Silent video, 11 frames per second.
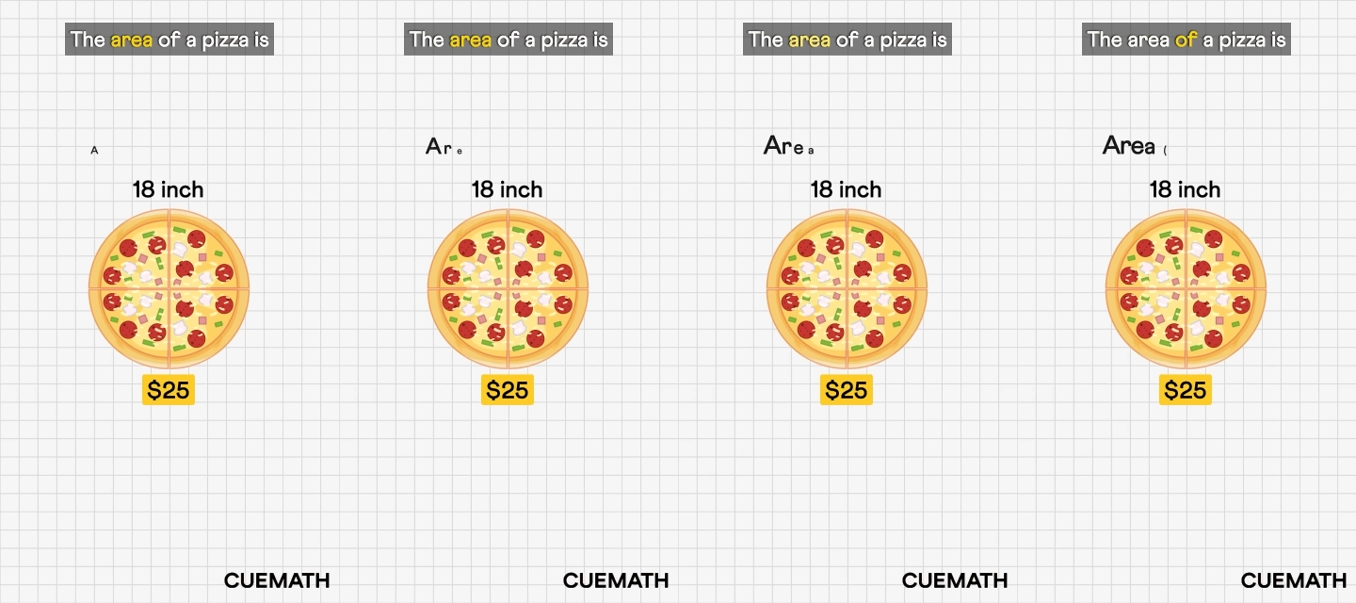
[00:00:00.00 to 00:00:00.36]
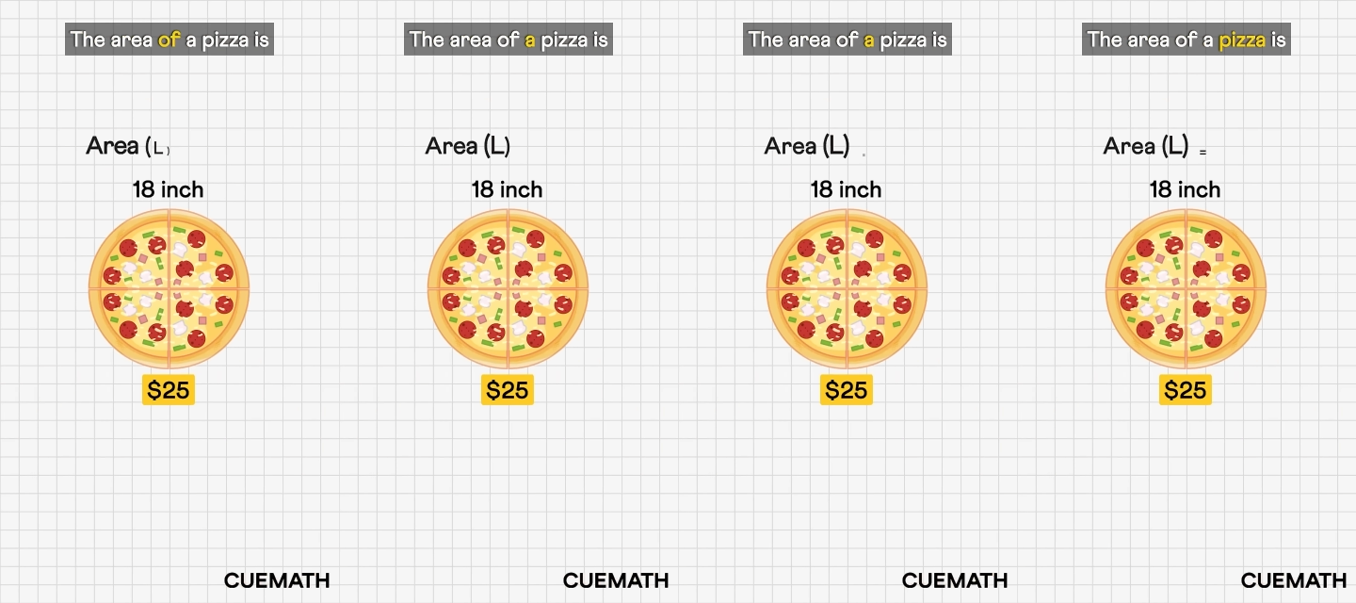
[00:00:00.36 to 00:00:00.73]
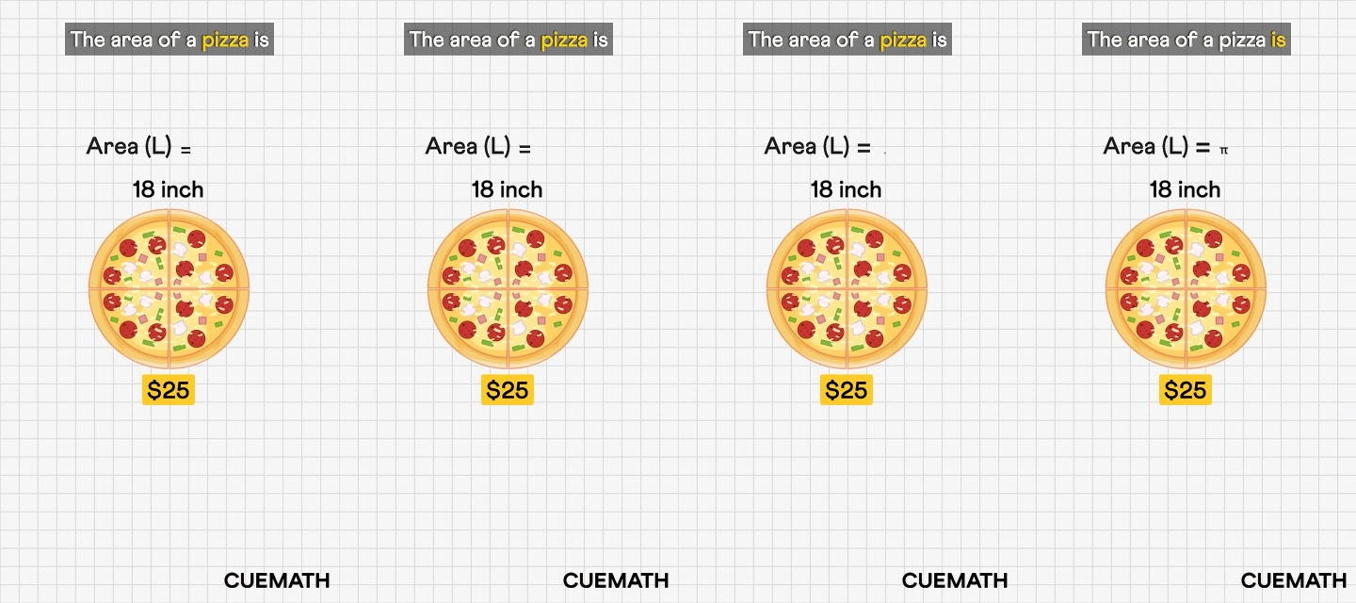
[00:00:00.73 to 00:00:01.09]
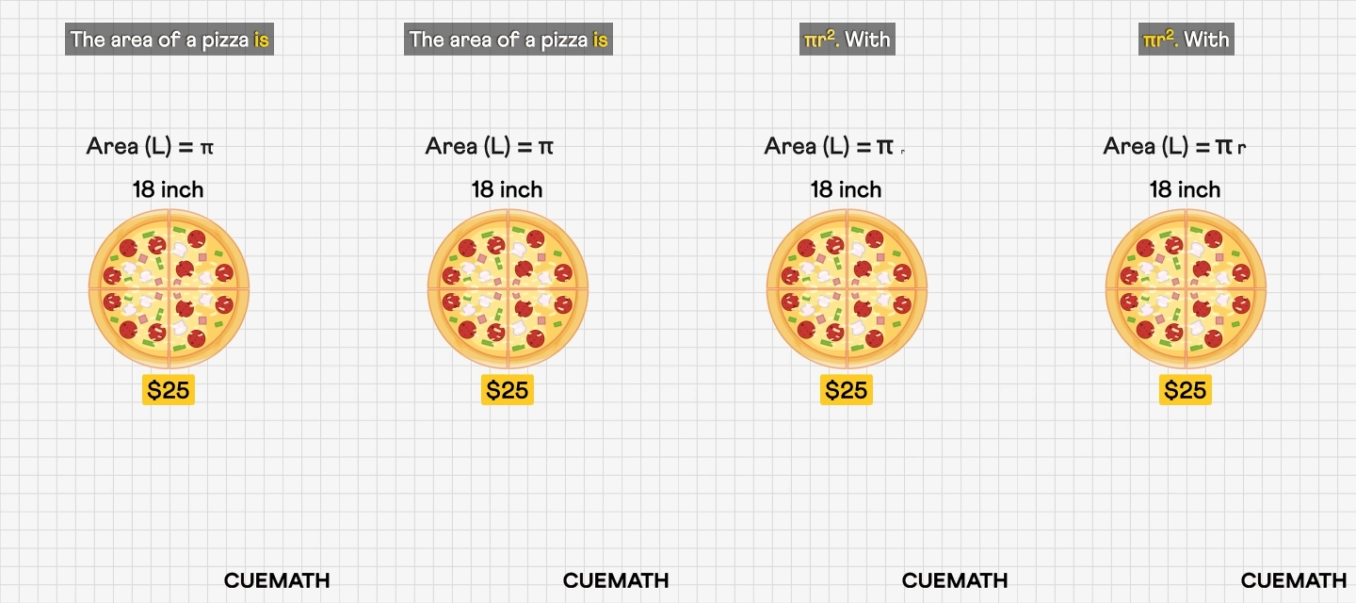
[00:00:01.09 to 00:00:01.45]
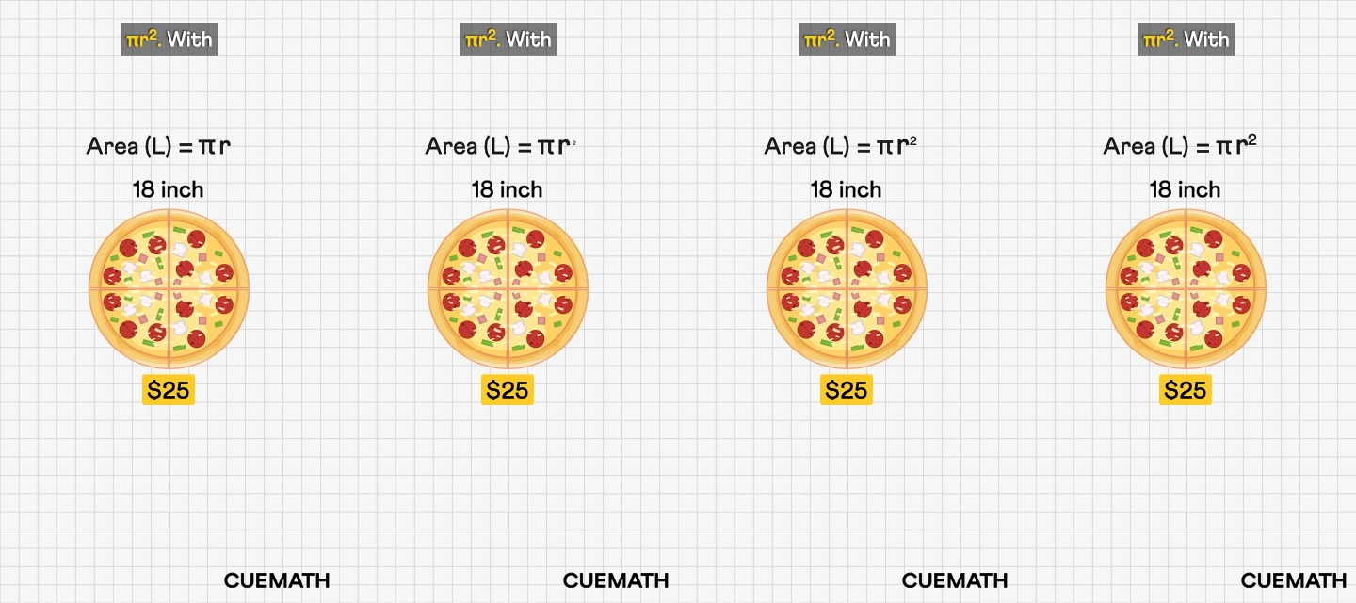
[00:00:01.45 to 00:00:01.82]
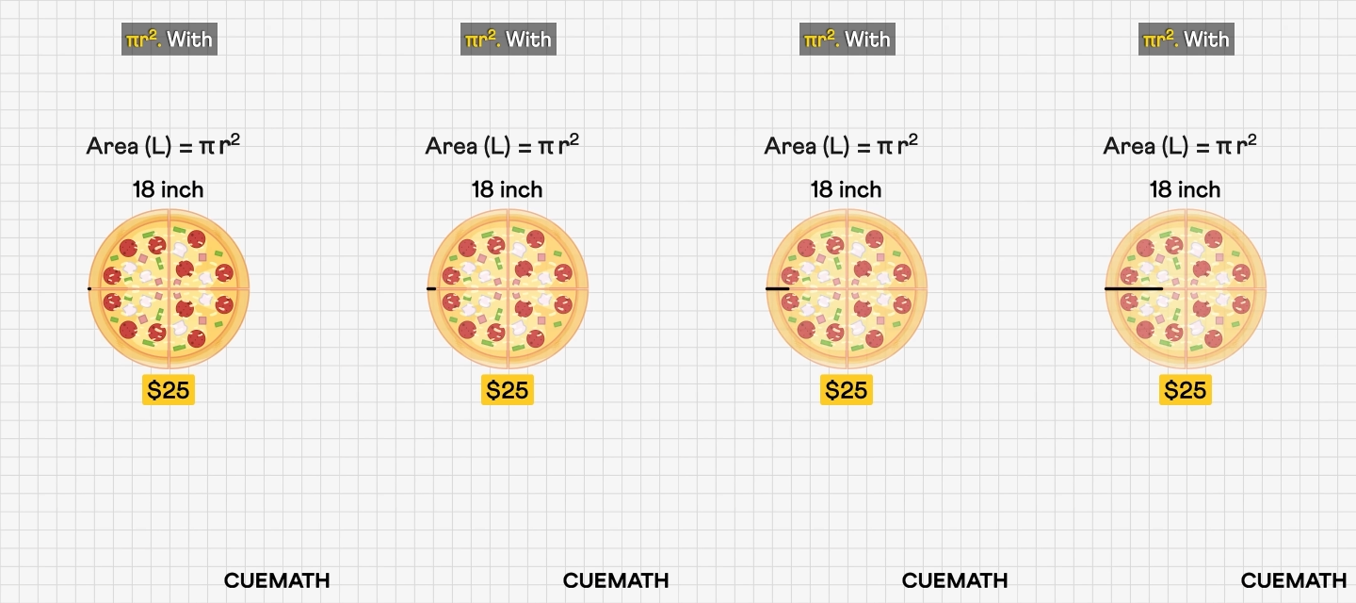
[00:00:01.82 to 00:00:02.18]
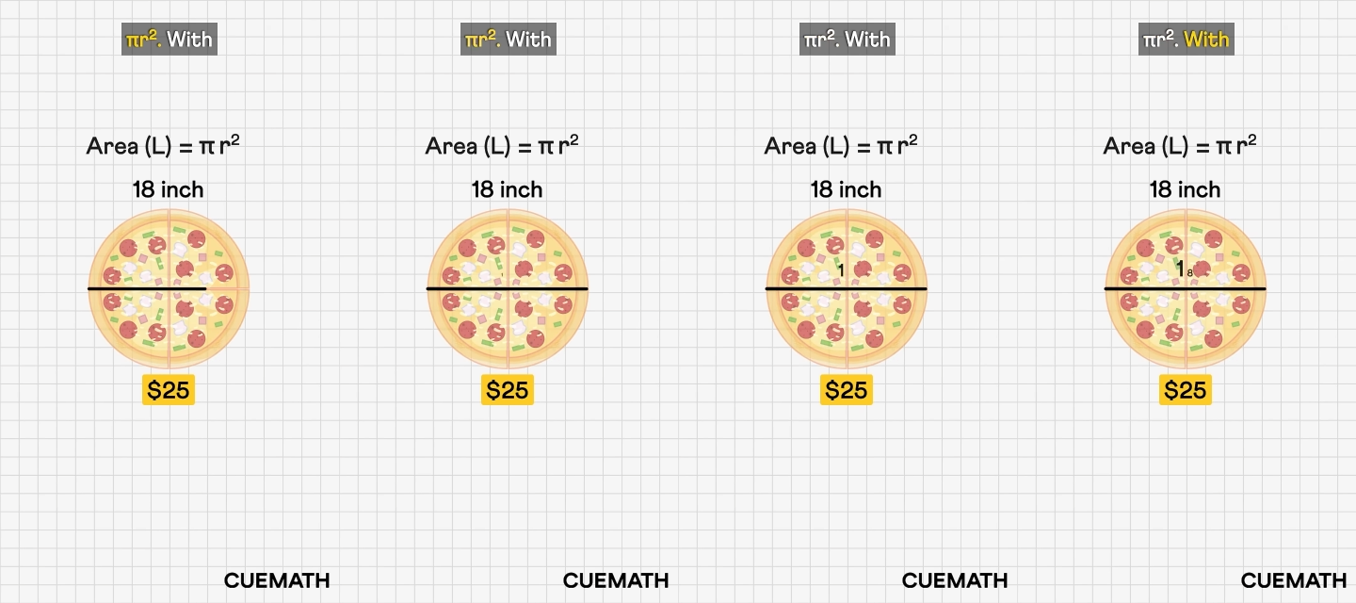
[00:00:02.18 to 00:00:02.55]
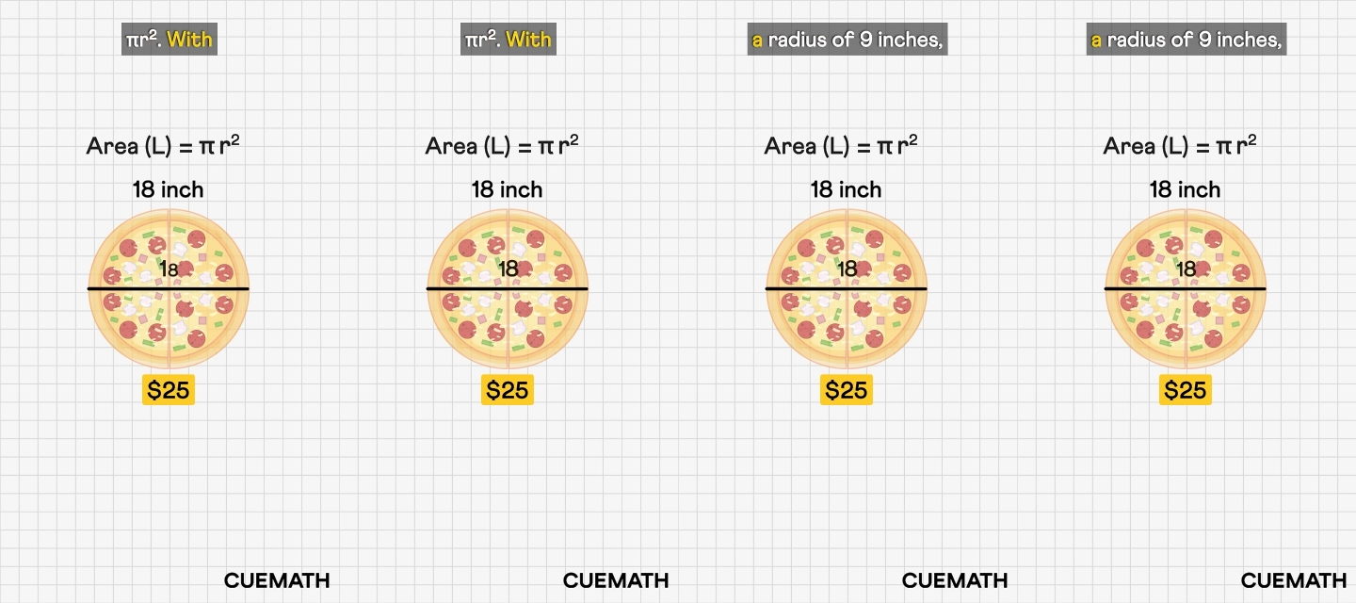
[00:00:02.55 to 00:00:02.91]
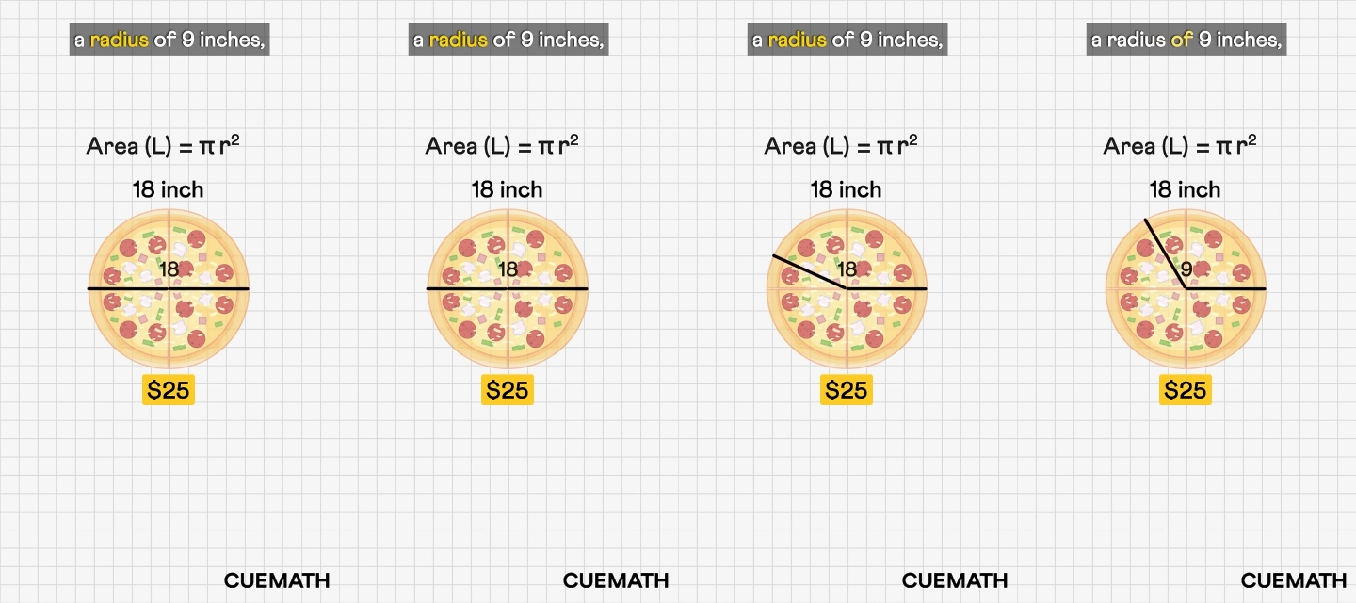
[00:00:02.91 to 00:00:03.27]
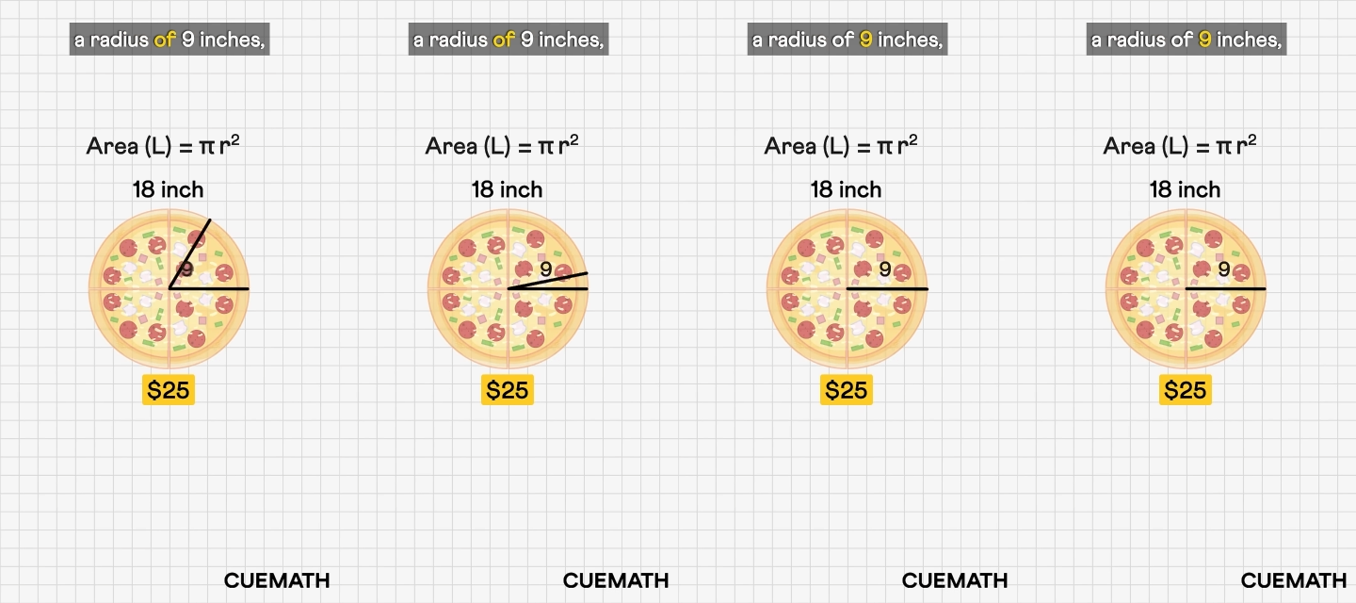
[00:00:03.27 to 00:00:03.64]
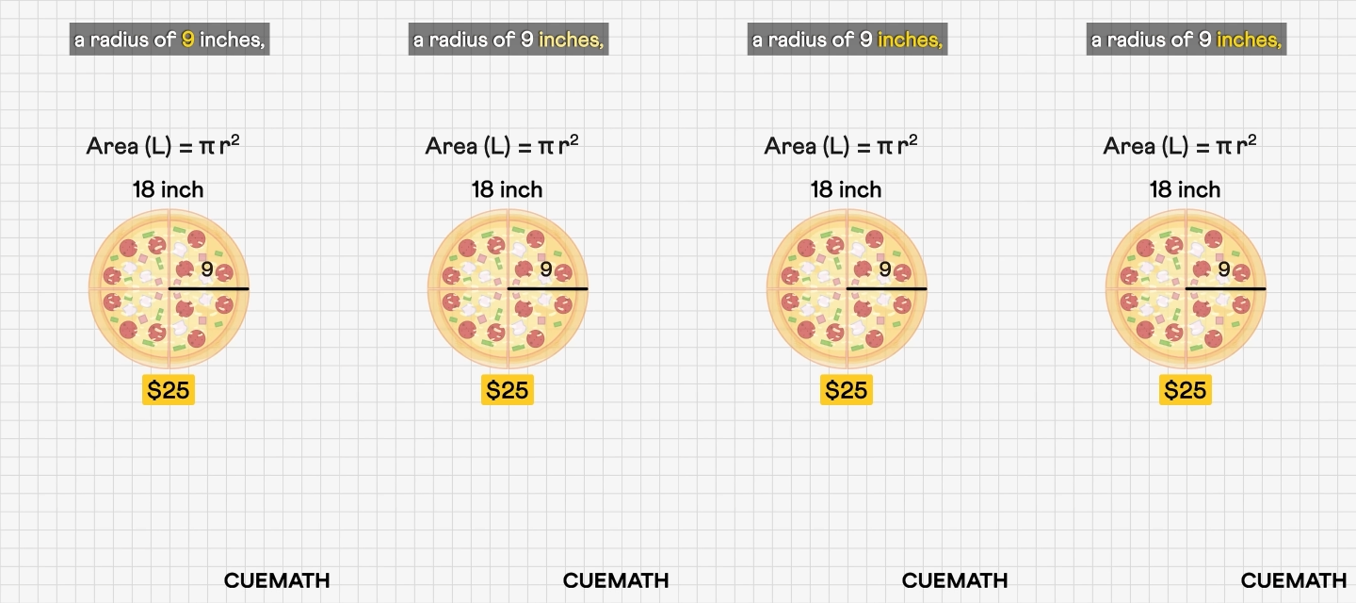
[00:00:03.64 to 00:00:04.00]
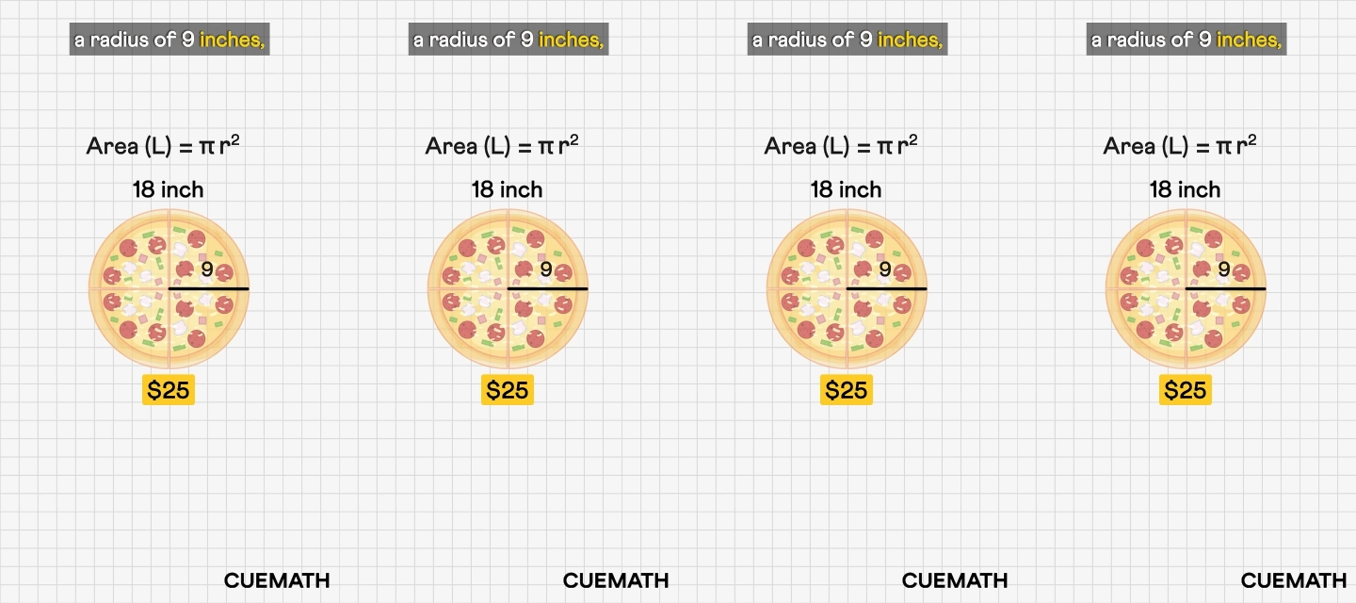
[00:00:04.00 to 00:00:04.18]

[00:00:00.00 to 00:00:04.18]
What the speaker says: [unreadable: no face in view]